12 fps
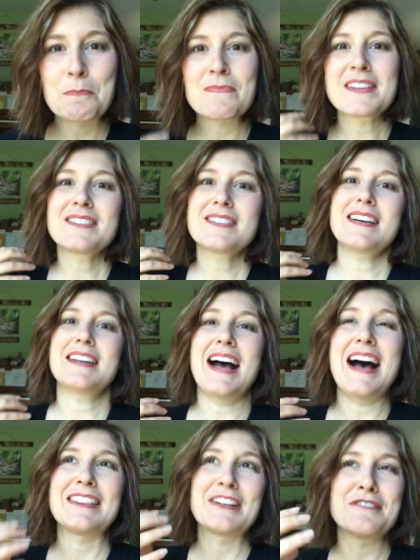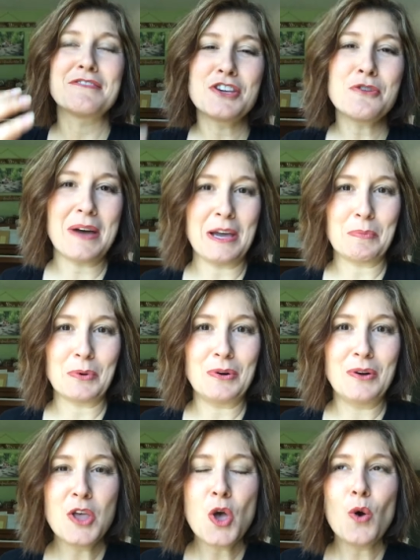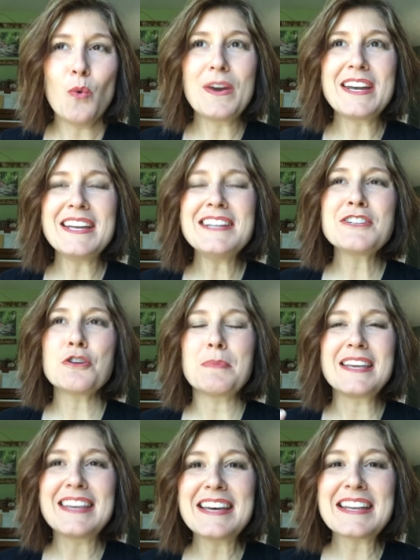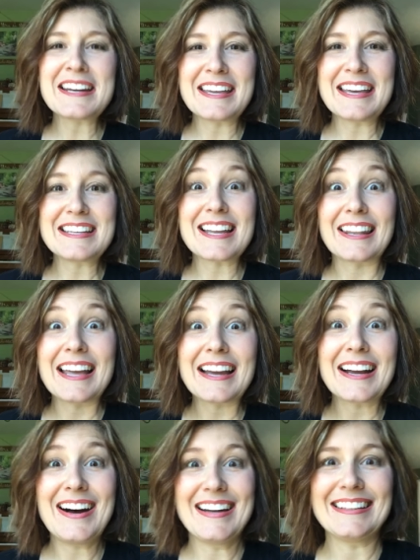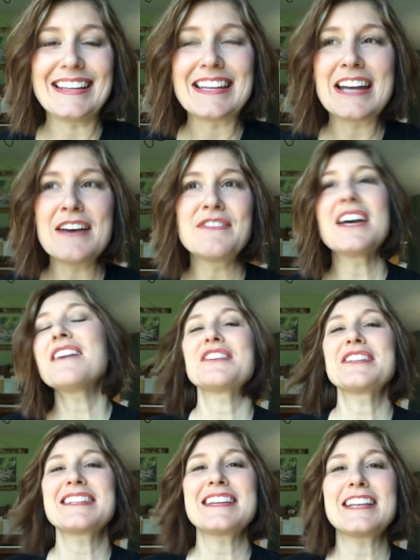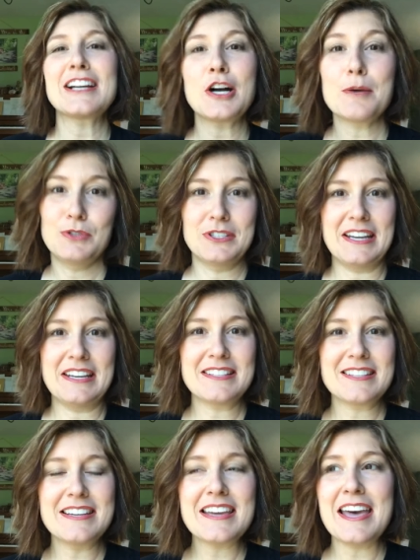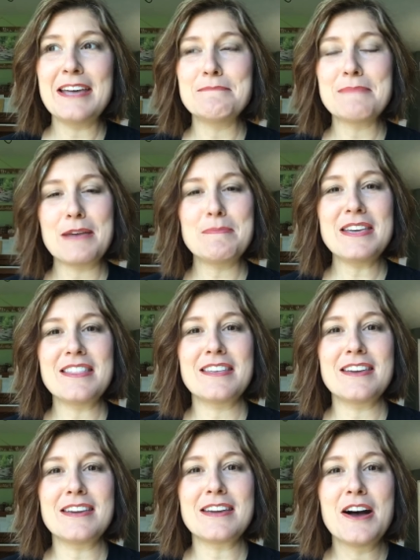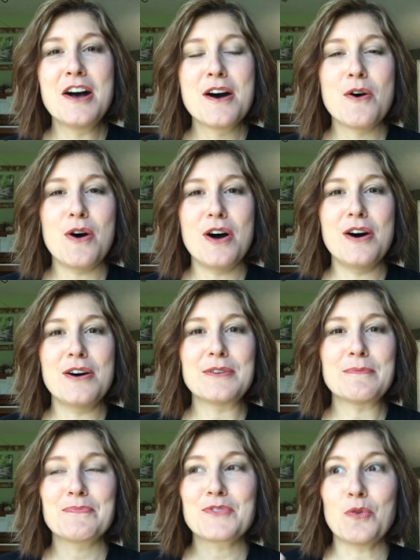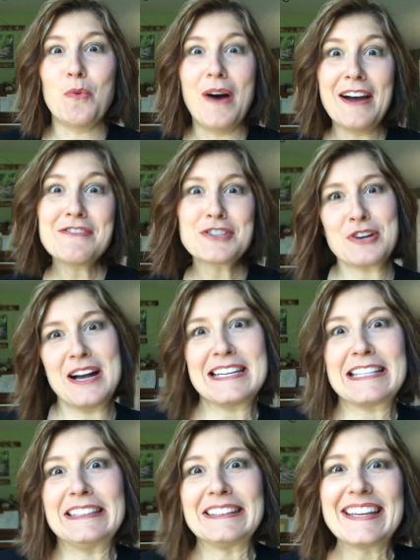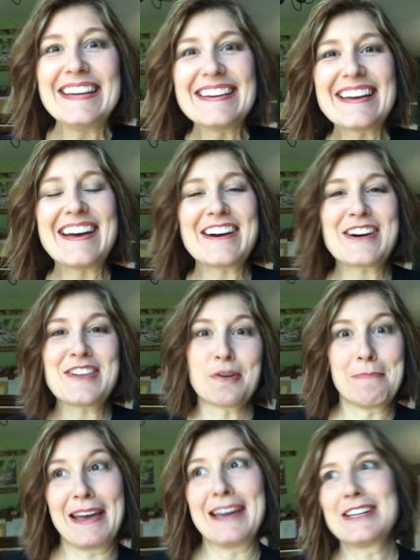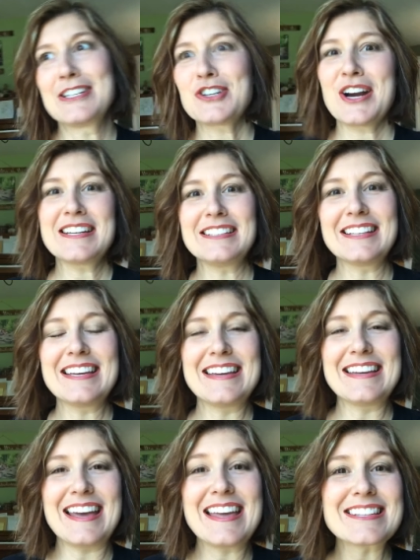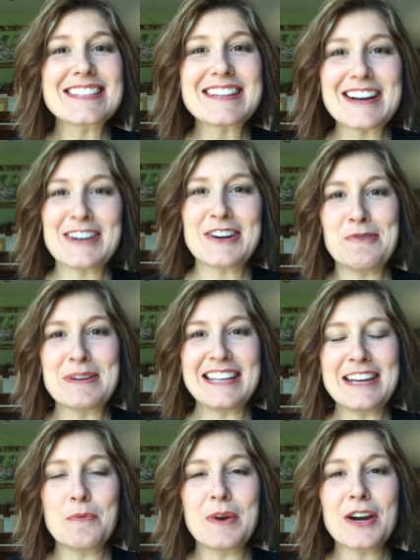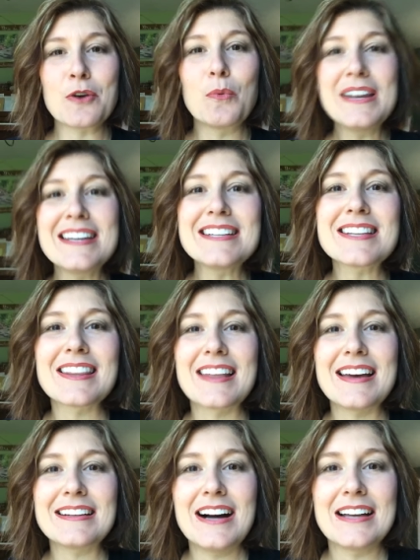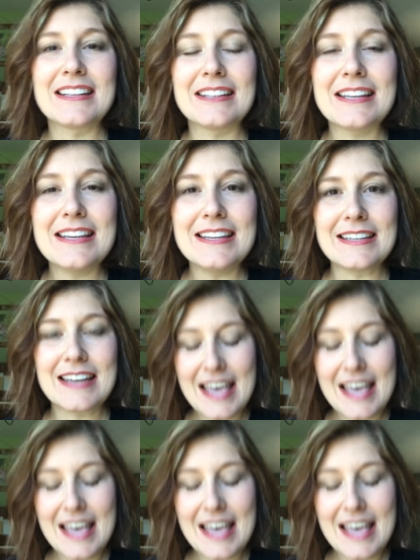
said, I love you, April. We need to begin again to let God lead. Have you ever seen a couple dancing and maybe the uh, the wife is trying to lead uh, and the man is trying to lead and it's not going anywhere? We need to let God lead.